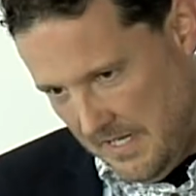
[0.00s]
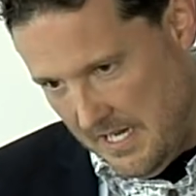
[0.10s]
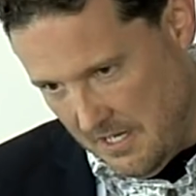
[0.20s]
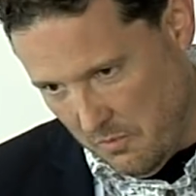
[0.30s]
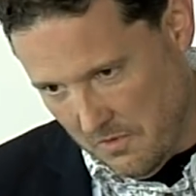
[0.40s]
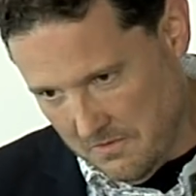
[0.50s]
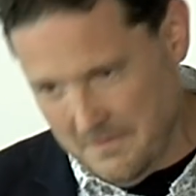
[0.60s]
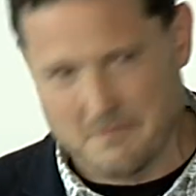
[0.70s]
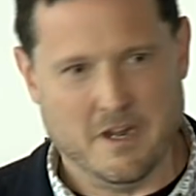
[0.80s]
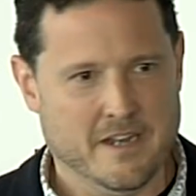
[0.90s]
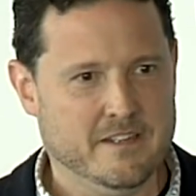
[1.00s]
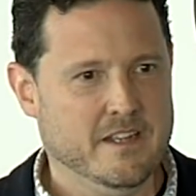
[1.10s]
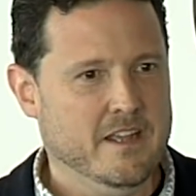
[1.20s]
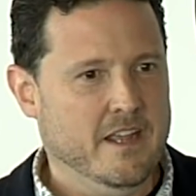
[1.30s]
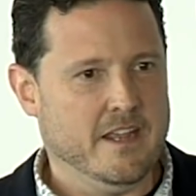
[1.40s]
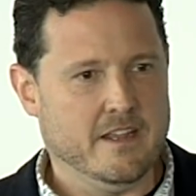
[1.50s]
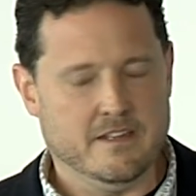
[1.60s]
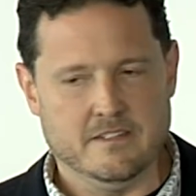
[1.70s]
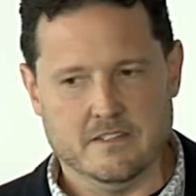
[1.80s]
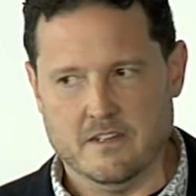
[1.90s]
equal, right?
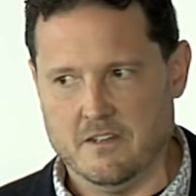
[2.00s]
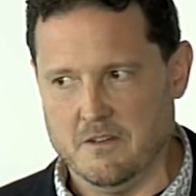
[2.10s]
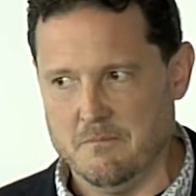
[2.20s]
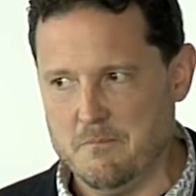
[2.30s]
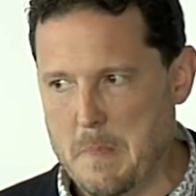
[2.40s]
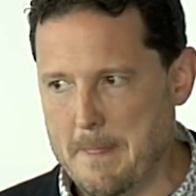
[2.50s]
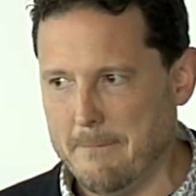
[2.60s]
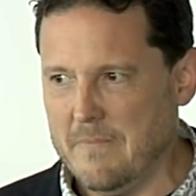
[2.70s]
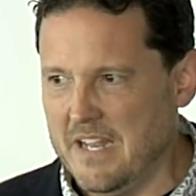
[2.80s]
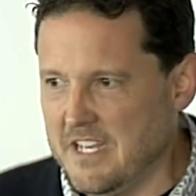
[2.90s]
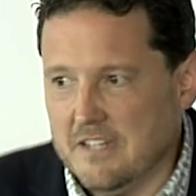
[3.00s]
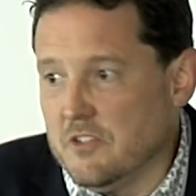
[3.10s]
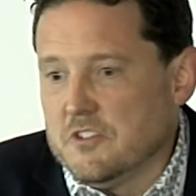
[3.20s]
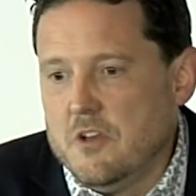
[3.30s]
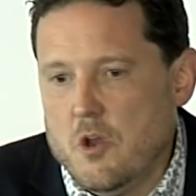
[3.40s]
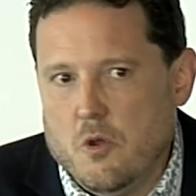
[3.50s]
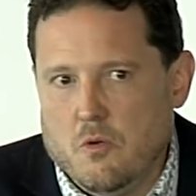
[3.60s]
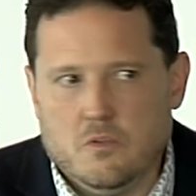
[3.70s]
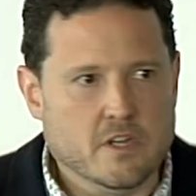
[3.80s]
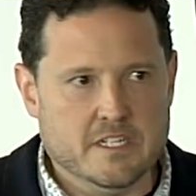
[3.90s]
And yet there's
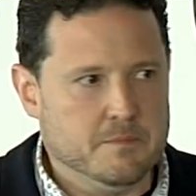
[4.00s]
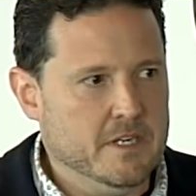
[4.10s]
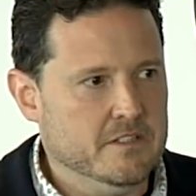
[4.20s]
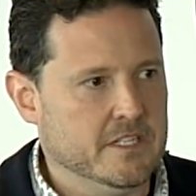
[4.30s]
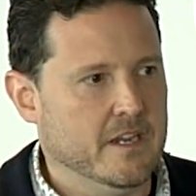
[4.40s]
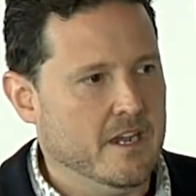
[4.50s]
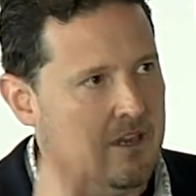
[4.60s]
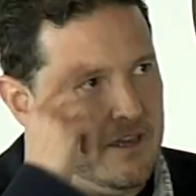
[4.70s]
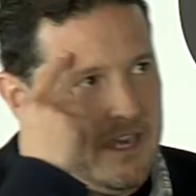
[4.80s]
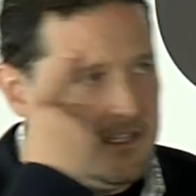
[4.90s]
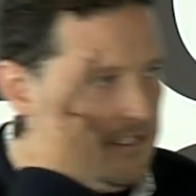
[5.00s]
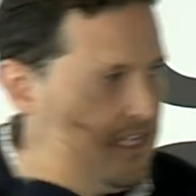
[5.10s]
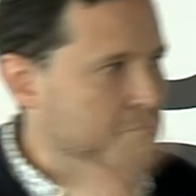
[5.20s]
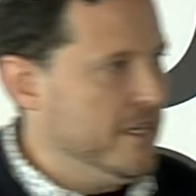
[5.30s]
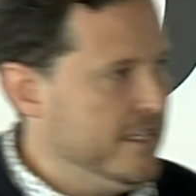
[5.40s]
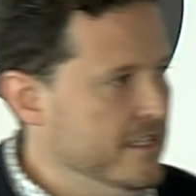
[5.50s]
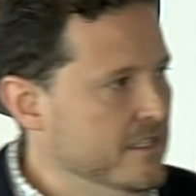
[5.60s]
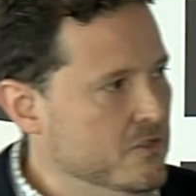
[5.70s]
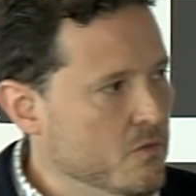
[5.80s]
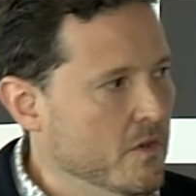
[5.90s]
no transparency. I could take my
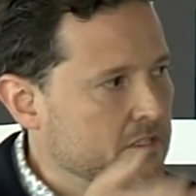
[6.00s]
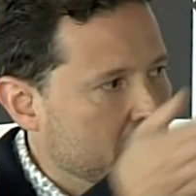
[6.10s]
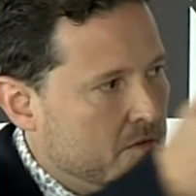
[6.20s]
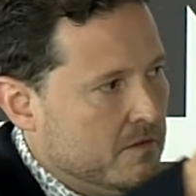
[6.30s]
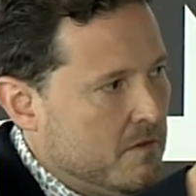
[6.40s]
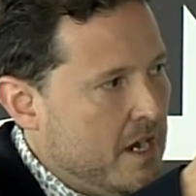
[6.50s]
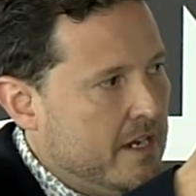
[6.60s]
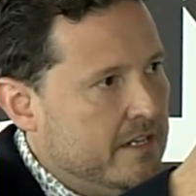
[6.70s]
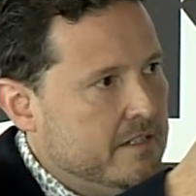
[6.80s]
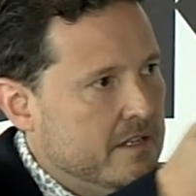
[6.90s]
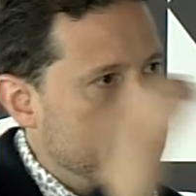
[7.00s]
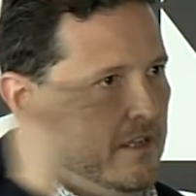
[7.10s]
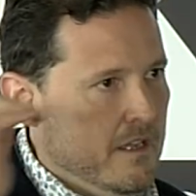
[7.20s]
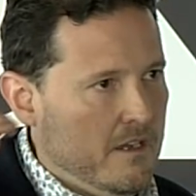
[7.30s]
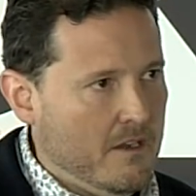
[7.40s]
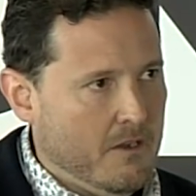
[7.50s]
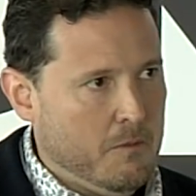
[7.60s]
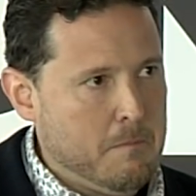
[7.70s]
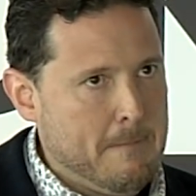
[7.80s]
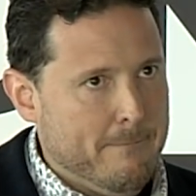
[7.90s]
kids who want to go on a ride
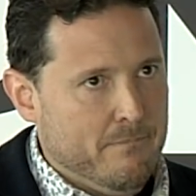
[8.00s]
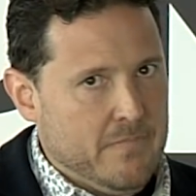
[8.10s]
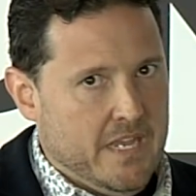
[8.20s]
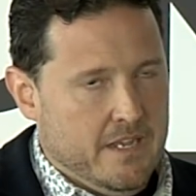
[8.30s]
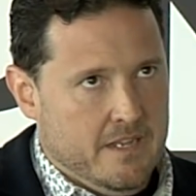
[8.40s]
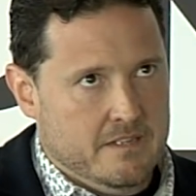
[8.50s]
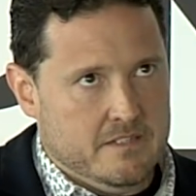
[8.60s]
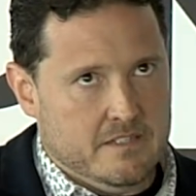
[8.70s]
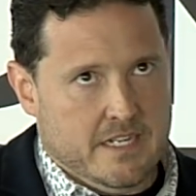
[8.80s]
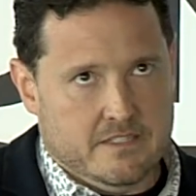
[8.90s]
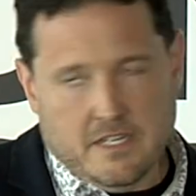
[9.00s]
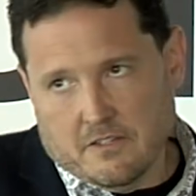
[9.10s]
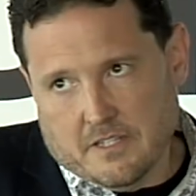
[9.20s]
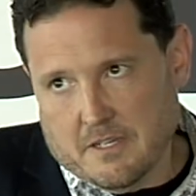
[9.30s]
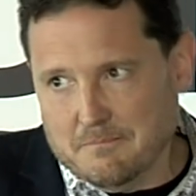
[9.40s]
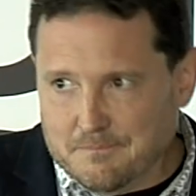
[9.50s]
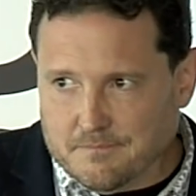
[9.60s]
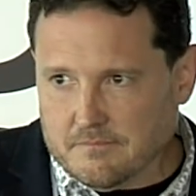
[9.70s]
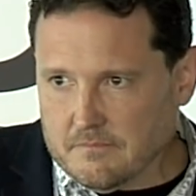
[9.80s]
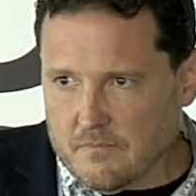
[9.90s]
and tell them,
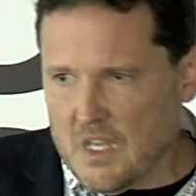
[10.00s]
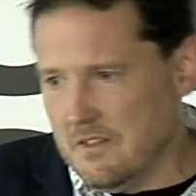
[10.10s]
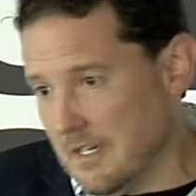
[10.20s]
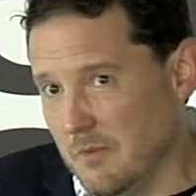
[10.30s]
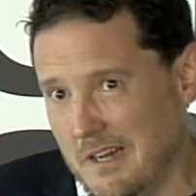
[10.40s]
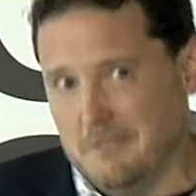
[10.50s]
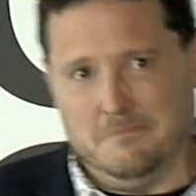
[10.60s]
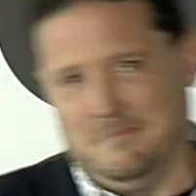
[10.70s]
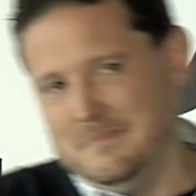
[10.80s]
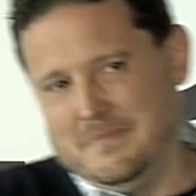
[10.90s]
it's like, well,